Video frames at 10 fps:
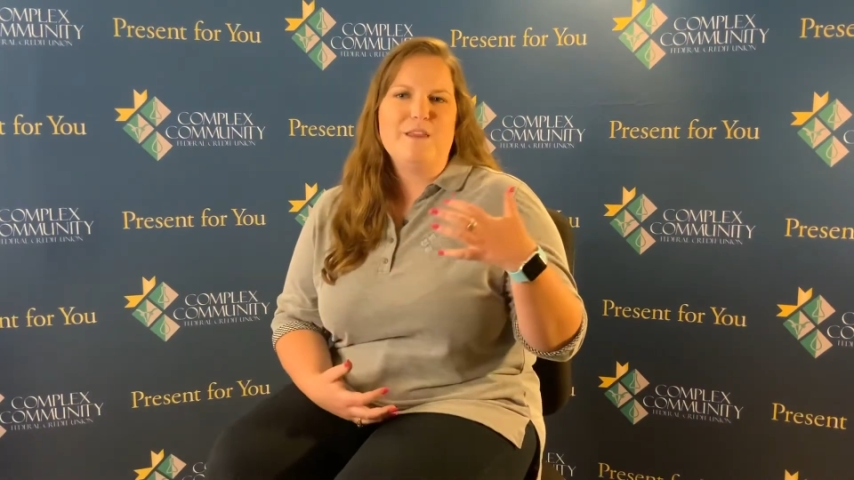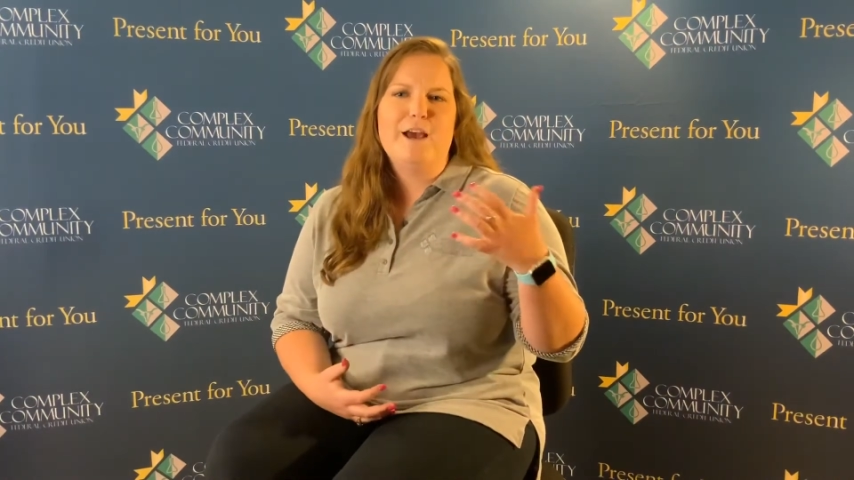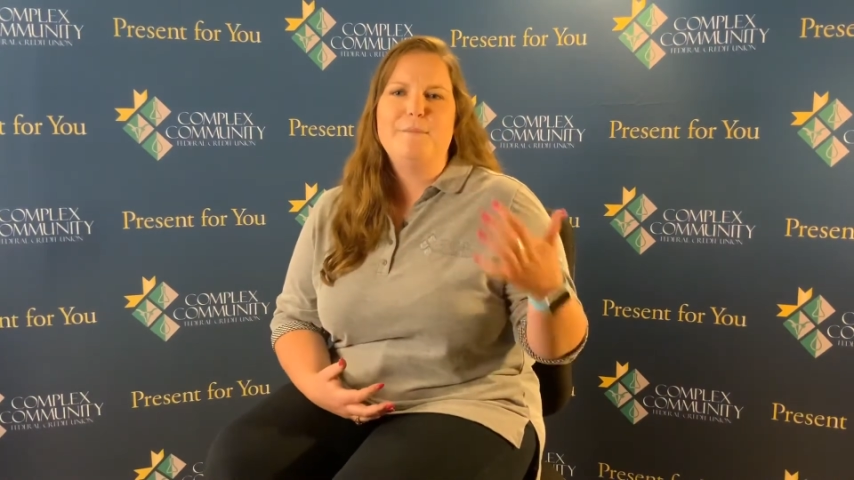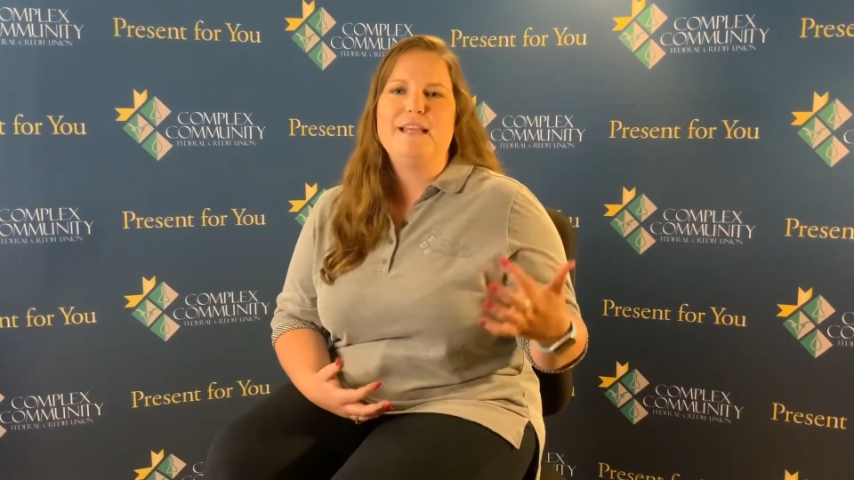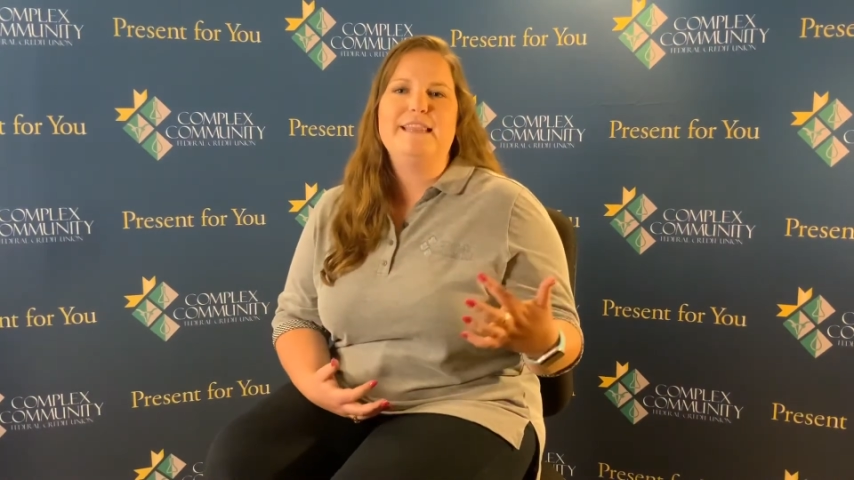
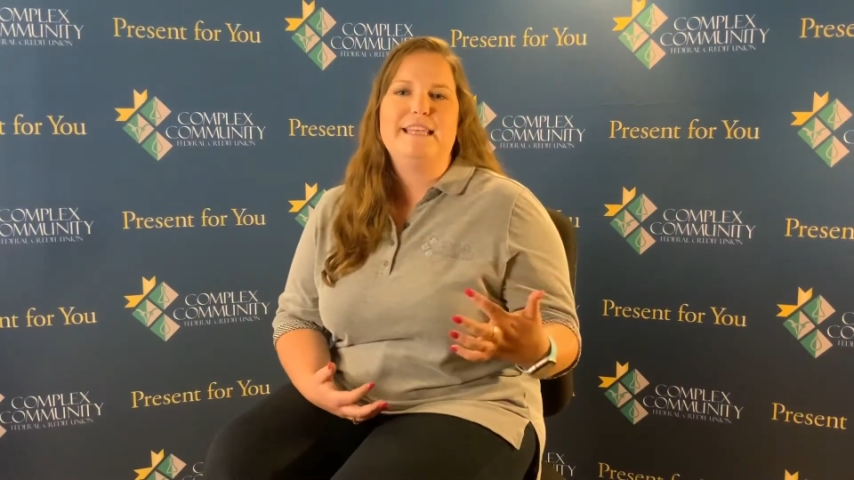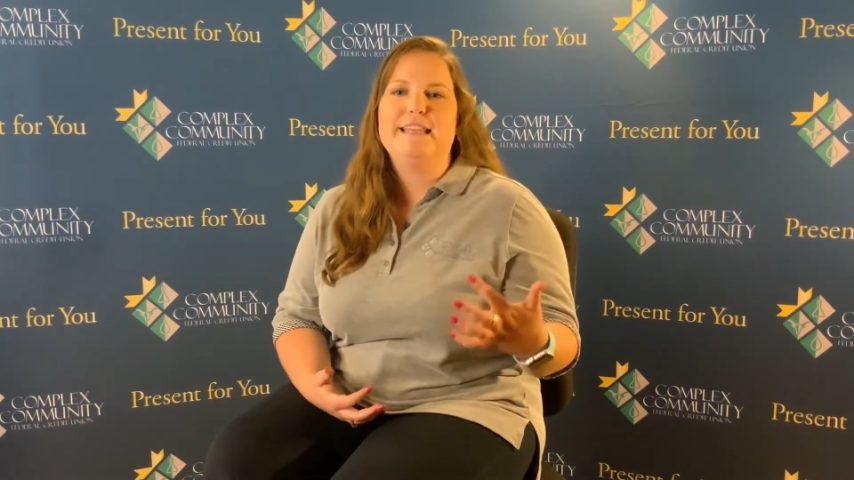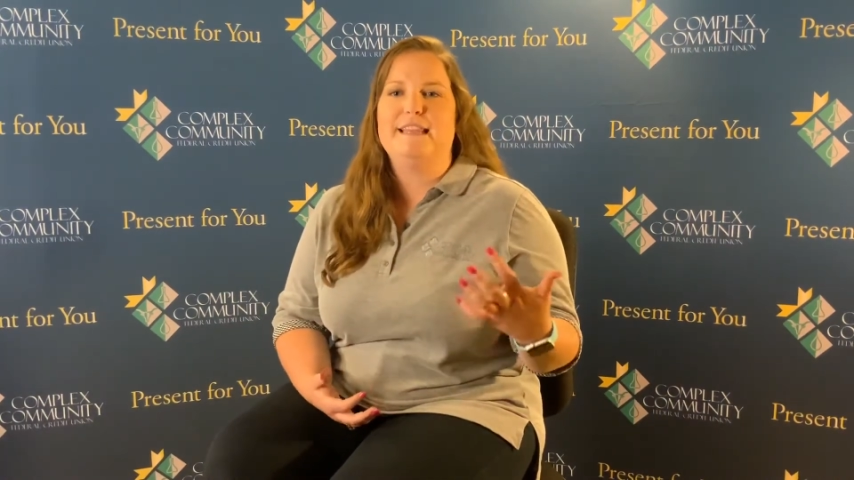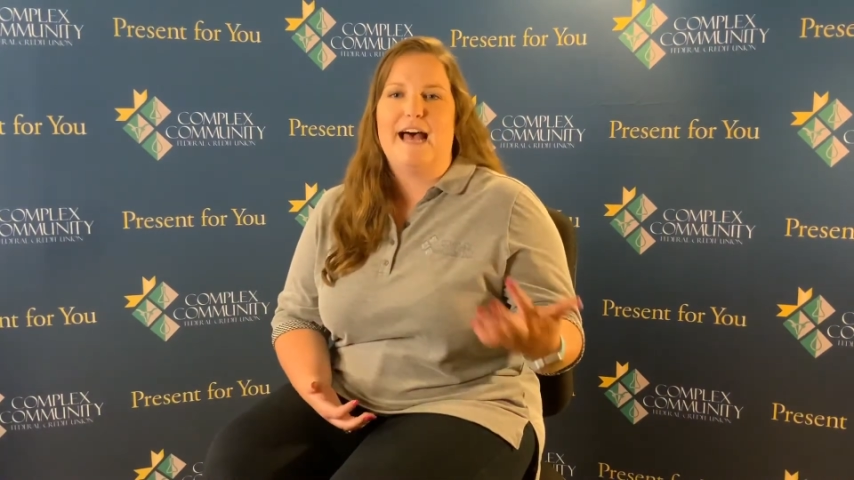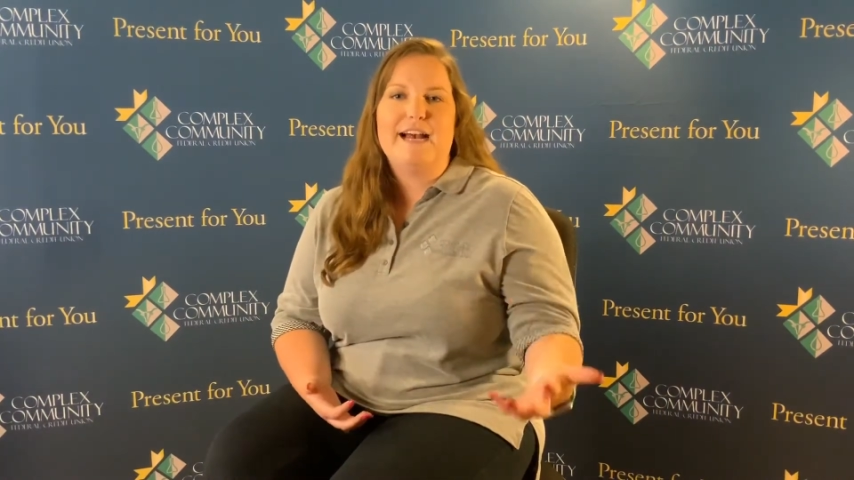And
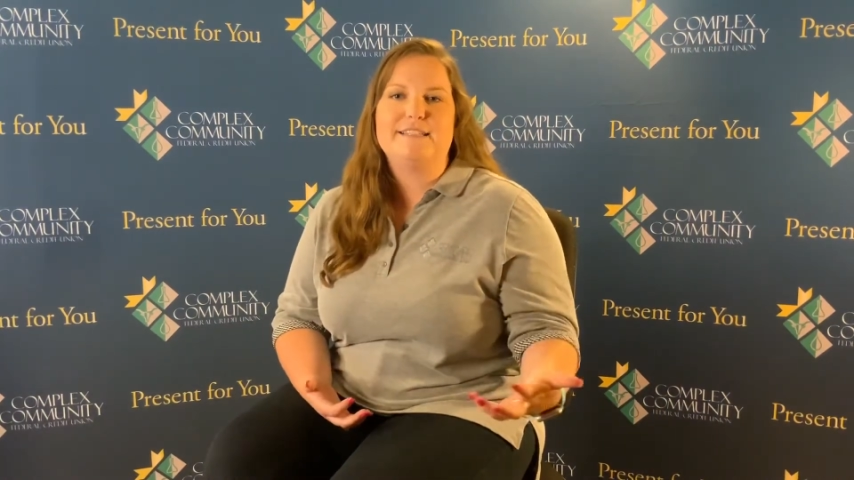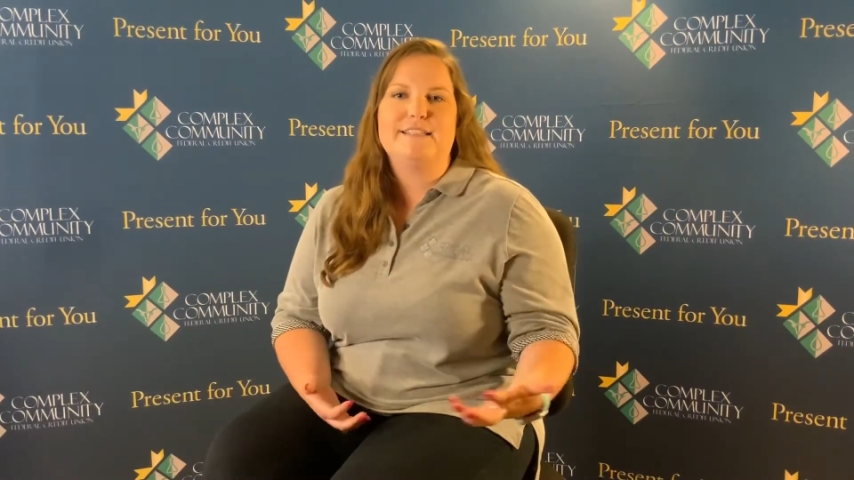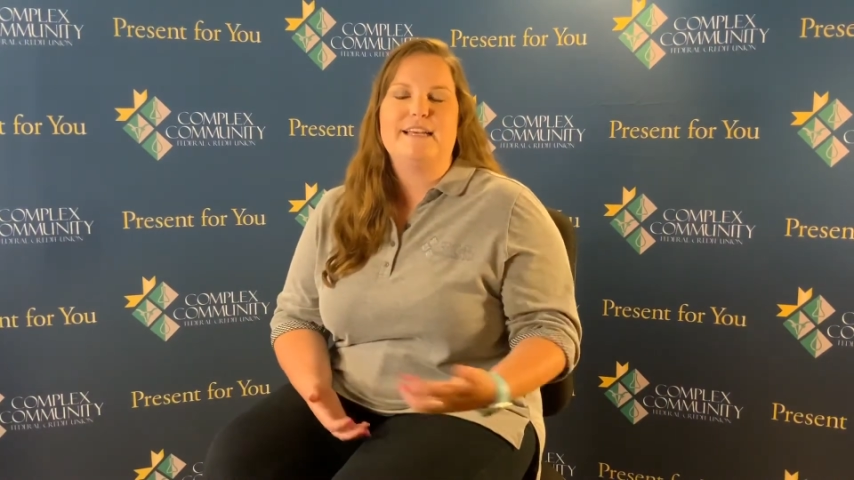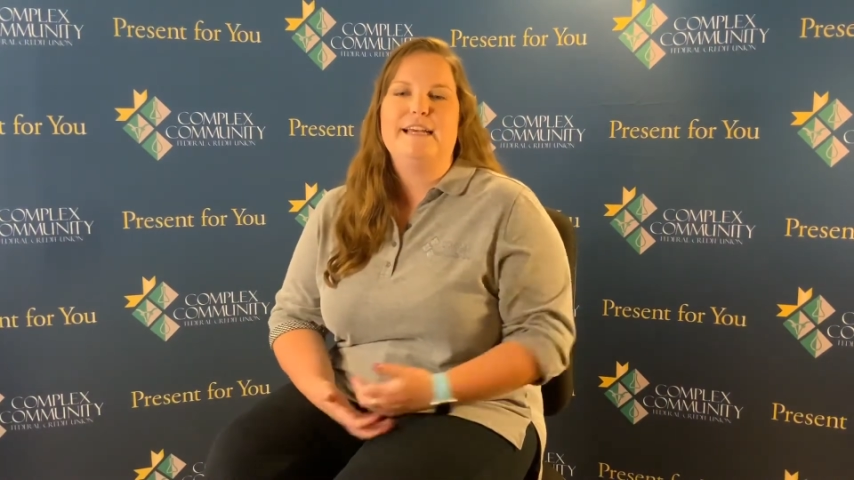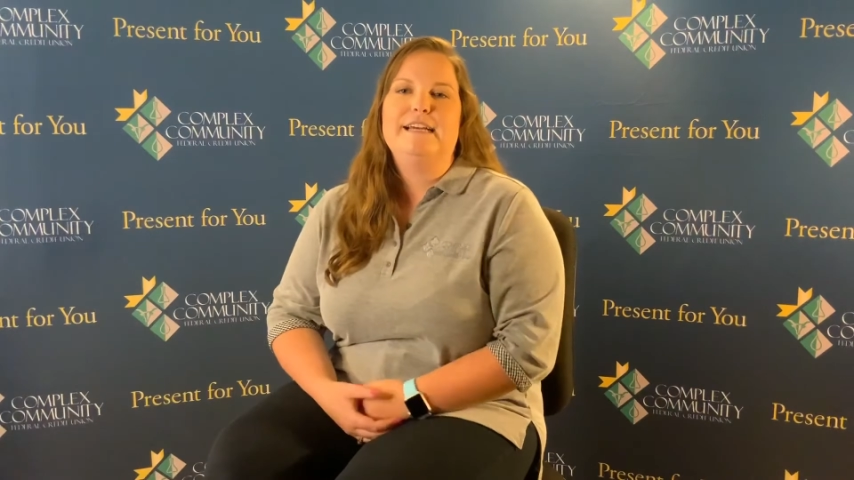then
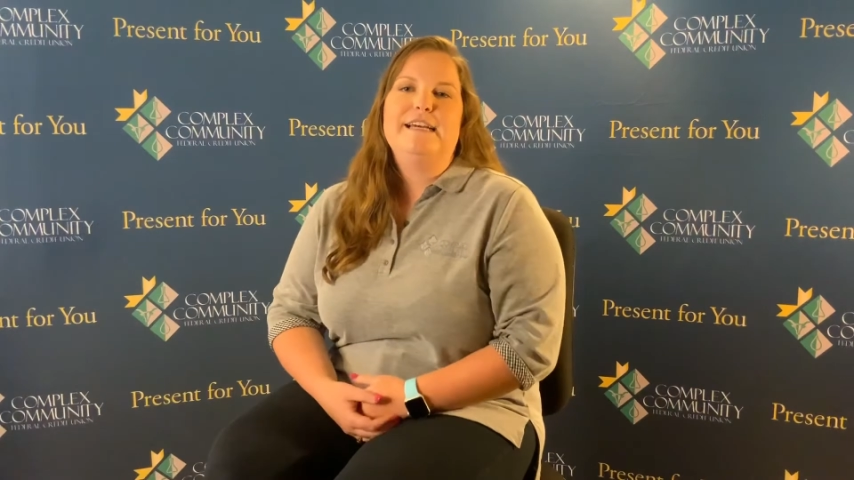lastly,